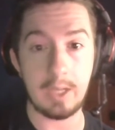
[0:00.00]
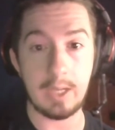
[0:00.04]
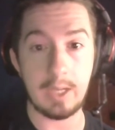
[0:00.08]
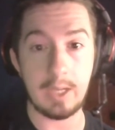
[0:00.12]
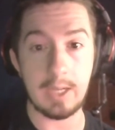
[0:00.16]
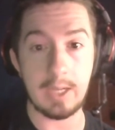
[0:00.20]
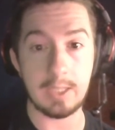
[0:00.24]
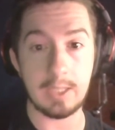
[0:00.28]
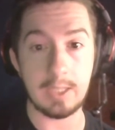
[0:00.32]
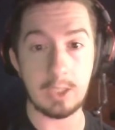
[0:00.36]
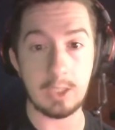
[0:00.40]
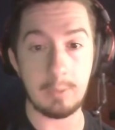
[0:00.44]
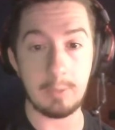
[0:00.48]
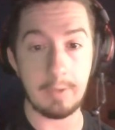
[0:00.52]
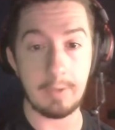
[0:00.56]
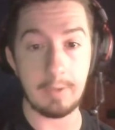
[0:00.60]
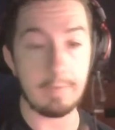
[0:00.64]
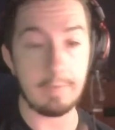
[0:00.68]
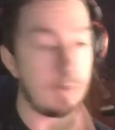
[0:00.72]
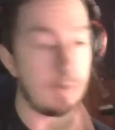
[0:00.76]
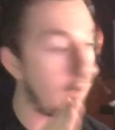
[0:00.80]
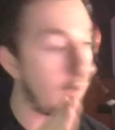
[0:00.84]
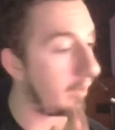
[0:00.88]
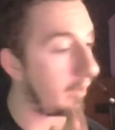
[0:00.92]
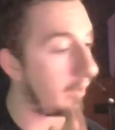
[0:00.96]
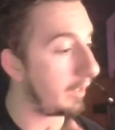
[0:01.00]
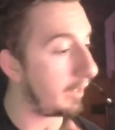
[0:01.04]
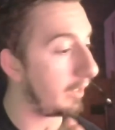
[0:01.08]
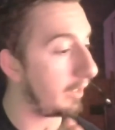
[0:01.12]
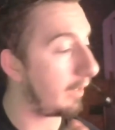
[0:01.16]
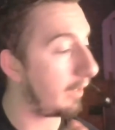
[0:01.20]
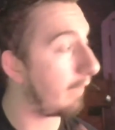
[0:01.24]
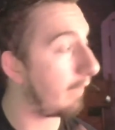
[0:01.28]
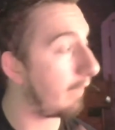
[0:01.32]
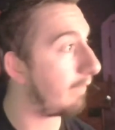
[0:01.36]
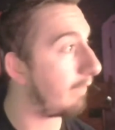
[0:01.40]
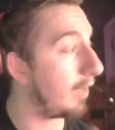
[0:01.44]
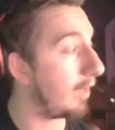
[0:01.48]
It's going to be very,
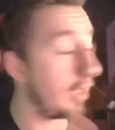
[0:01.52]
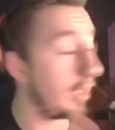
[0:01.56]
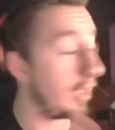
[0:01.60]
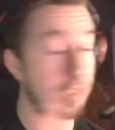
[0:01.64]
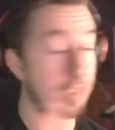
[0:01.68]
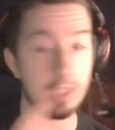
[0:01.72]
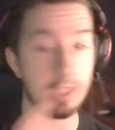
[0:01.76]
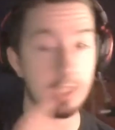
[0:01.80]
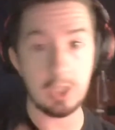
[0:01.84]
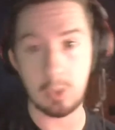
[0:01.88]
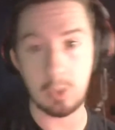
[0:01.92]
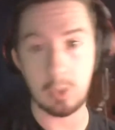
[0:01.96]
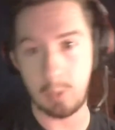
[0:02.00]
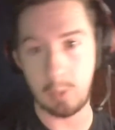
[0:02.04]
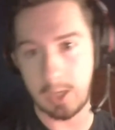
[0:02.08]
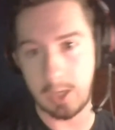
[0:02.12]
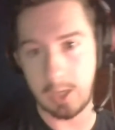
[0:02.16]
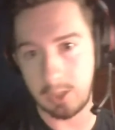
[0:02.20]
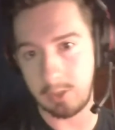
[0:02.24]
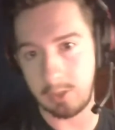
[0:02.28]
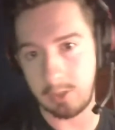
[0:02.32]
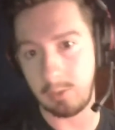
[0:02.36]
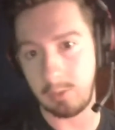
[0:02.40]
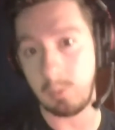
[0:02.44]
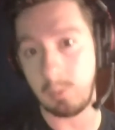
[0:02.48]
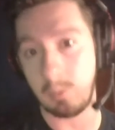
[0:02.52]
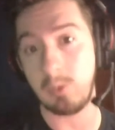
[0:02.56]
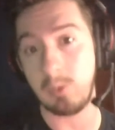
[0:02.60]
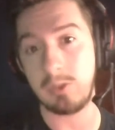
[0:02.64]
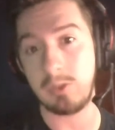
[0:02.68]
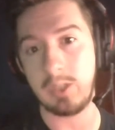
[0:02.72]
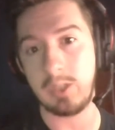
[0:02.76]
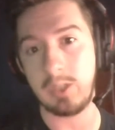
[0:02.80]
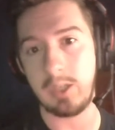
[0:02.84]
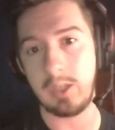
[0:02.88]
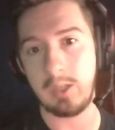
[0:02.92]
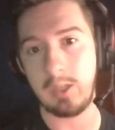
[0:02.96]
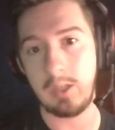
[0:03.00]
very situational, we'll
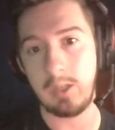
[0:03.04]
say.